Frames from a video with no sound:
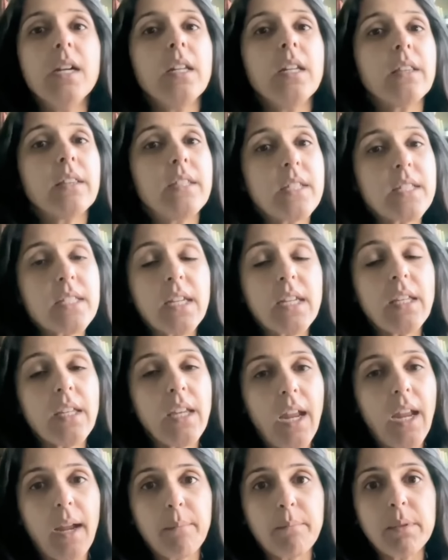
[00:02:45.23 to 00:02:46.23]
This can
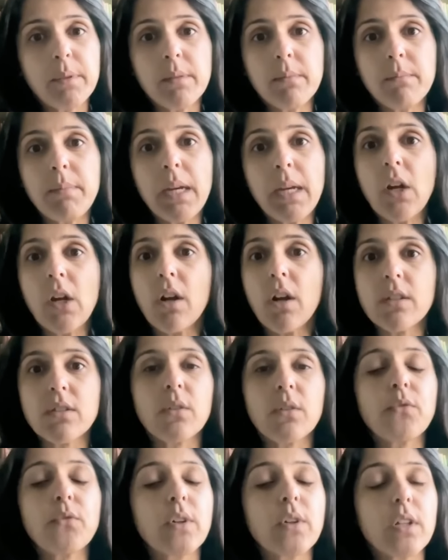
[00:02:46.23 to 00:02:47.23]
happen because
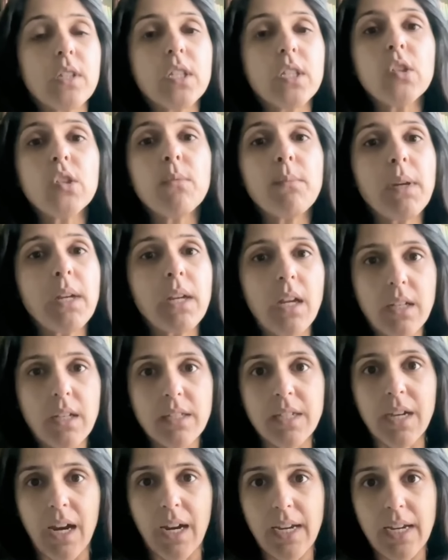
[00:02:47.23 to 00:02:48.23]
of consuming a
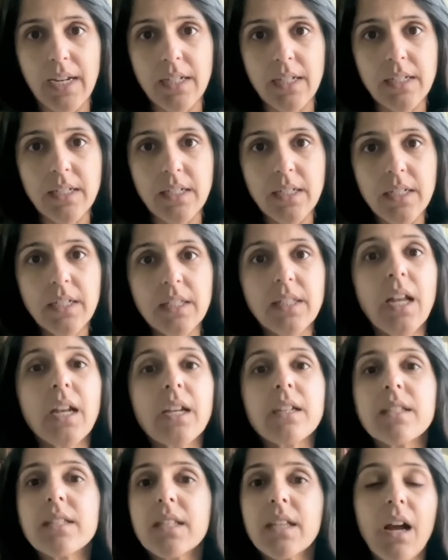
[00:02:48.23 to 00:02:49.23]
diet that
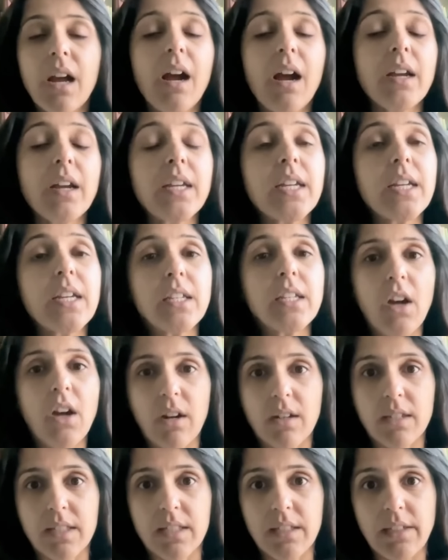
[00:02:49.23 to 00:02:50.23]
is high in
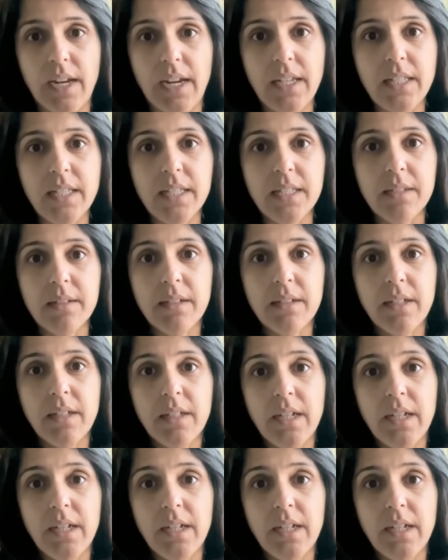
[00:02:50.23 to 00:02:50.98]
oxalates.